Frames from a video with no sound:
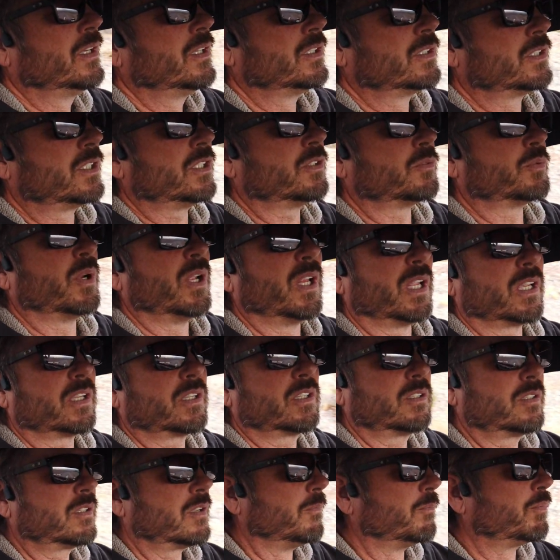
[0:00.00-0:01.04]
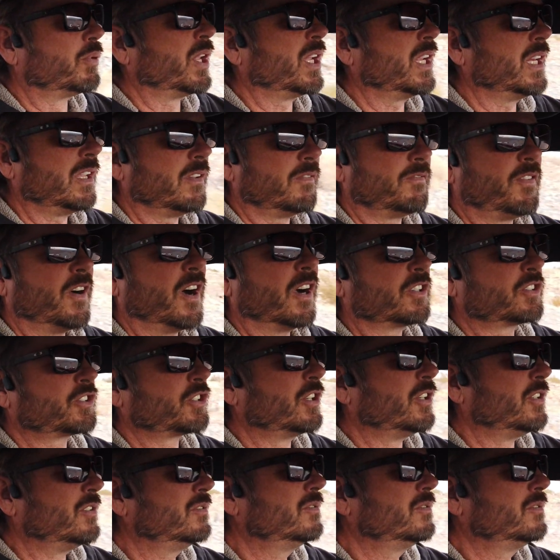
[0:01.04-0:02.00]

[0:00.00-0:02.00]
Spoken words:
she's really completely functional,